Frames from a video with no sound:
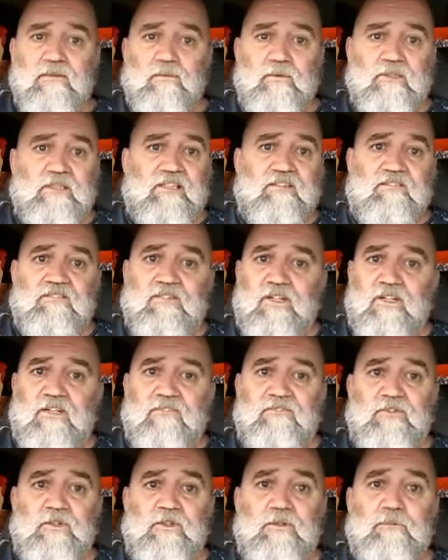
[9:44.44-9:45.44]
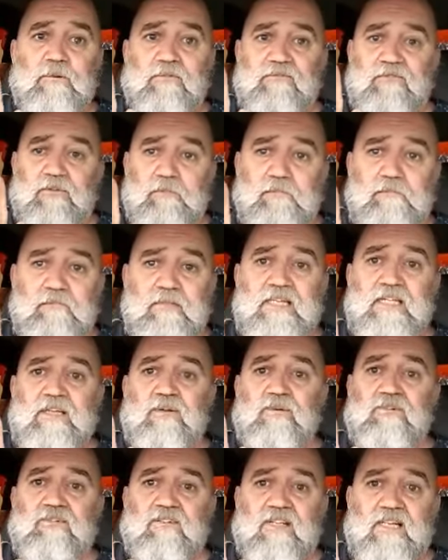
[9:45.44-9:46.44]
when they started for you, but for me,
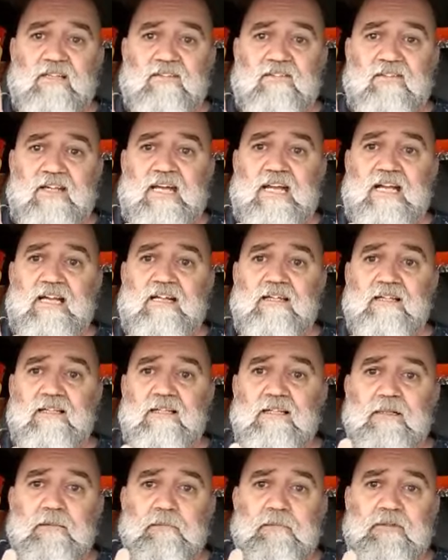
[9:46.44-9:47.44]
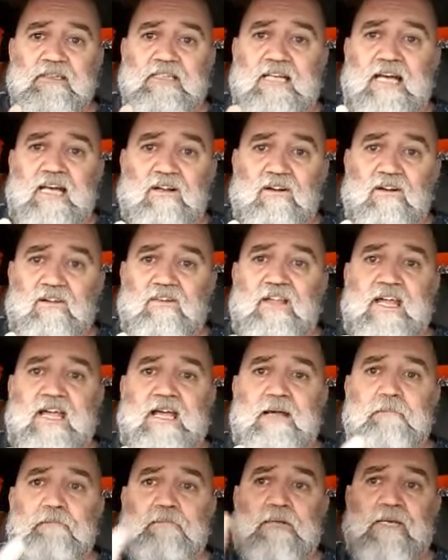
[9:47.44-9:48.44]
it was like that. But not only
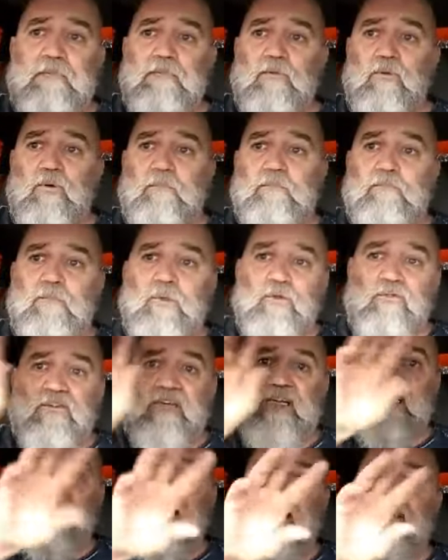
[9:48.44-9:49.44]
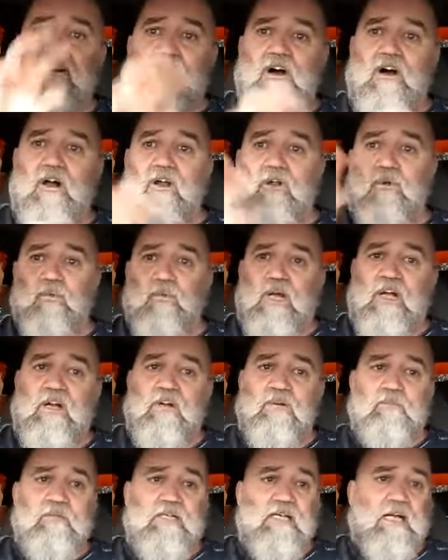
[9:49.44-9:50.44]
that, people were moving in all
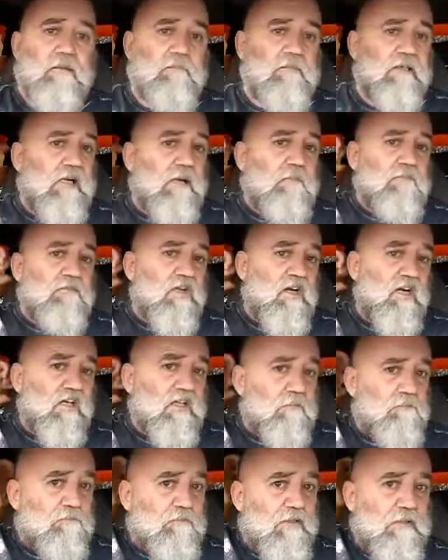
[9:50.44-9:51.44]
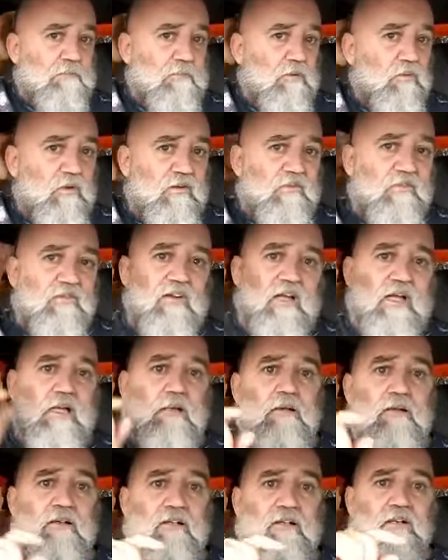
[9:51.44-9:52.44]
around me. And I mean, I'm talking people with
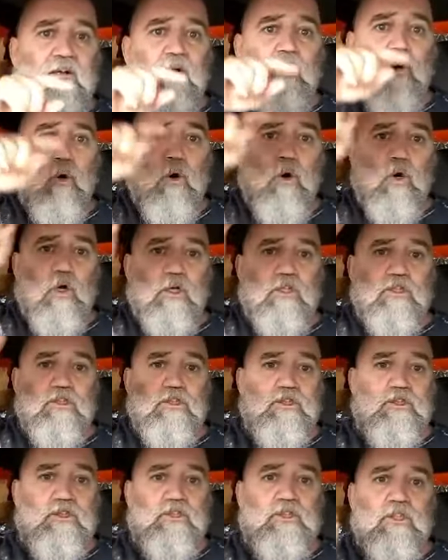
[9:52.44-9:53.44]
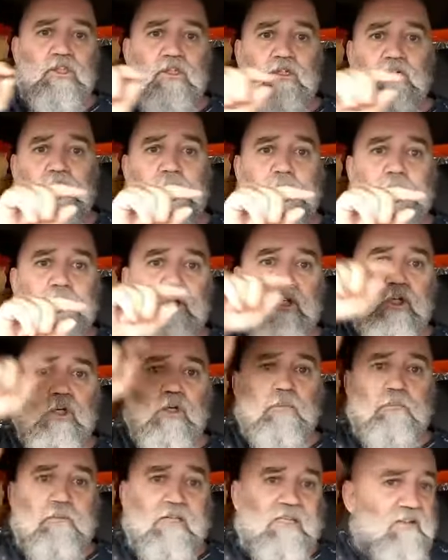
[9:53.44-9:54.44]
like orange
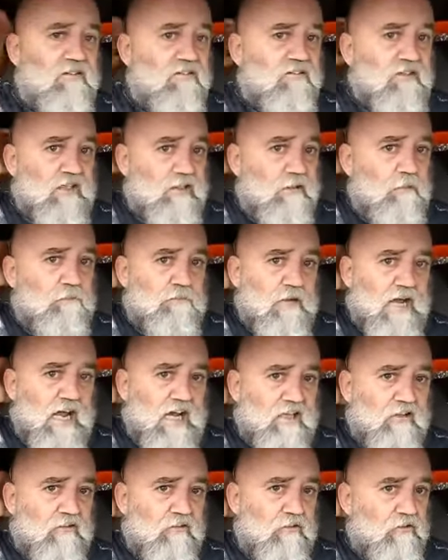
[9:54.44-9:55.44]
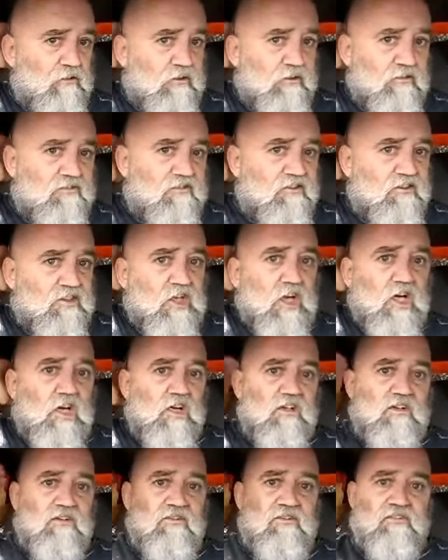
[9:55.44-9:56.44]
pyramids on the back of their
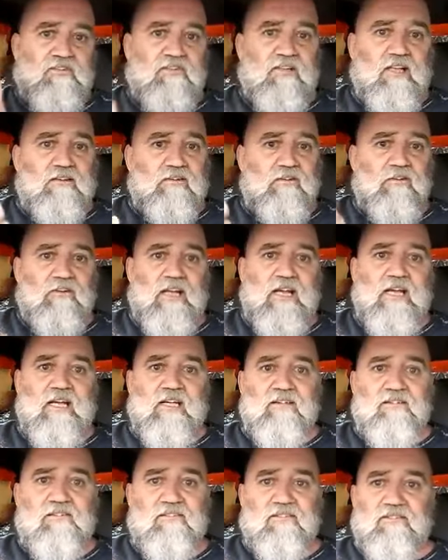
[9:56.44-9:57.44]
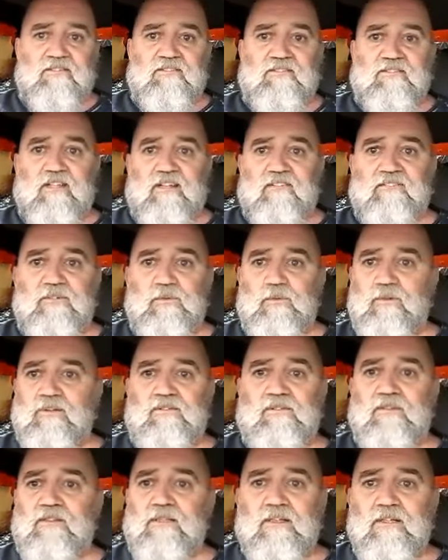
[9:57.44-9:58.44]
skulls, on their heads and stuff. It
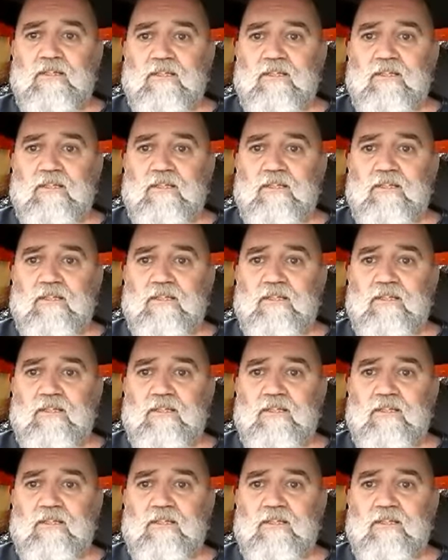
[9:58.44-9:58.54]
was